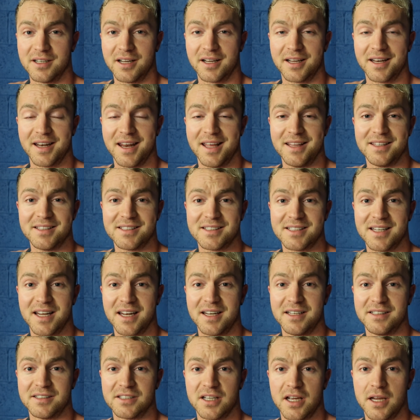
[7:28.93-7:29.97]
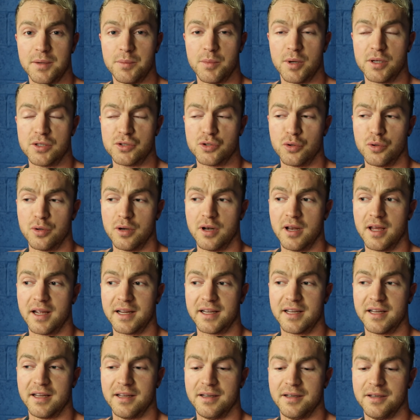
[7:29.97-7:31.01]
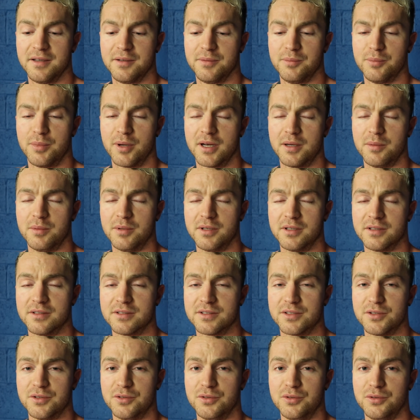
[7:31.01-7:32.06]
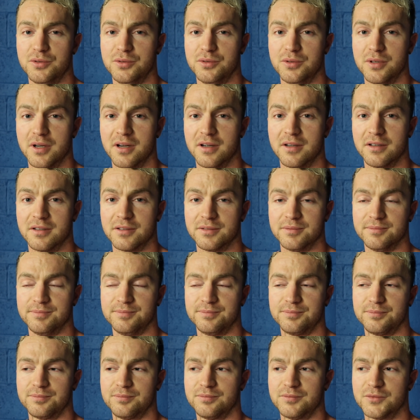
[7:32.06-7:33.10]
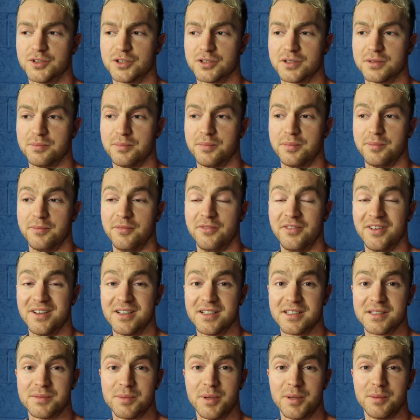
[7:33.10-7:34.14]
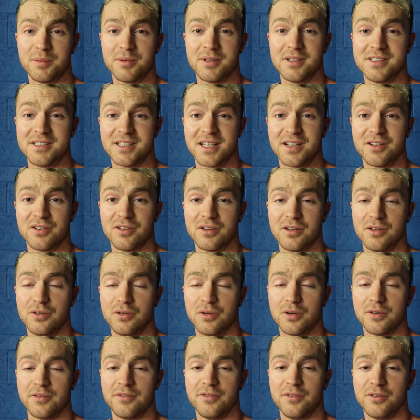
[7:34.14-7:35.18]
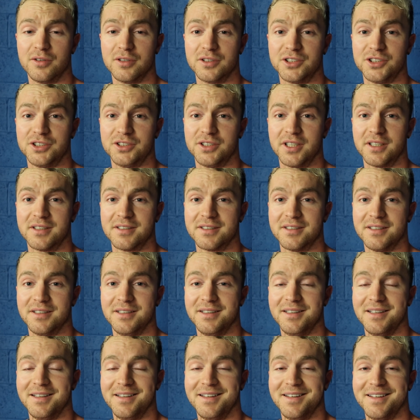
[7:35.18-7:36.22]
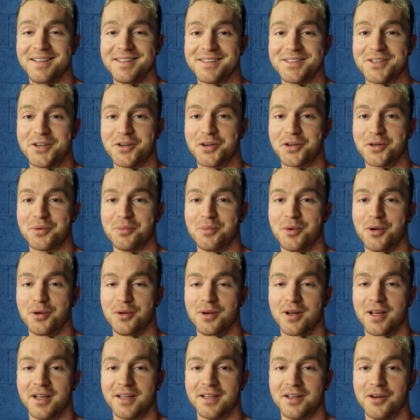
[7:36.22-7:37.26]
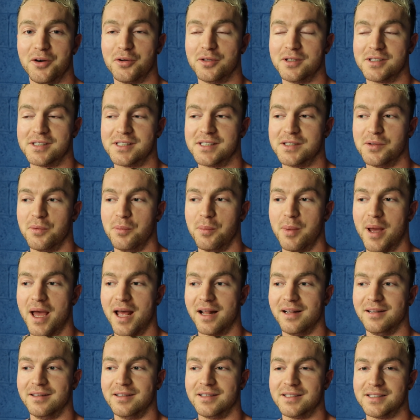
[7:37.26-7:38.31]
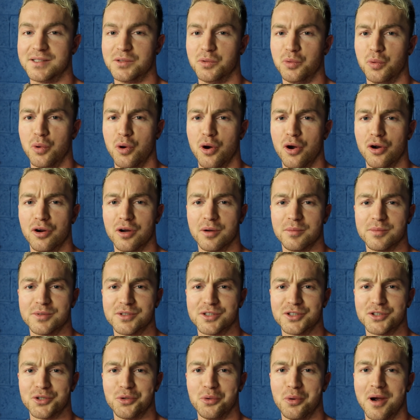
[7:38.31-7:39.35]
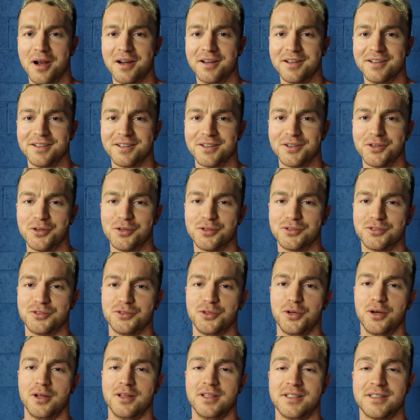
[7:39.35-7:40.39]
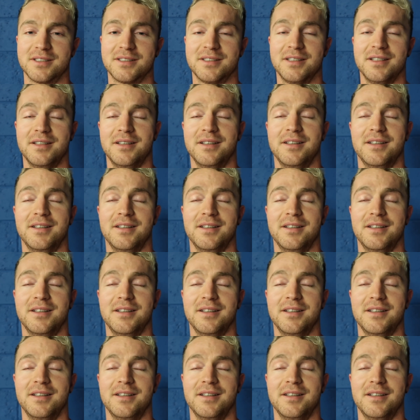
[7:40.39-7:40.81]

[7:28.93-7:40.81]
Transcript: I can end this at any time. I don't like bodybuilders who are just fitness people in general who are full of shit, talking about like, oh, this is a battle, this is a war, I'm such a warrior going through all this.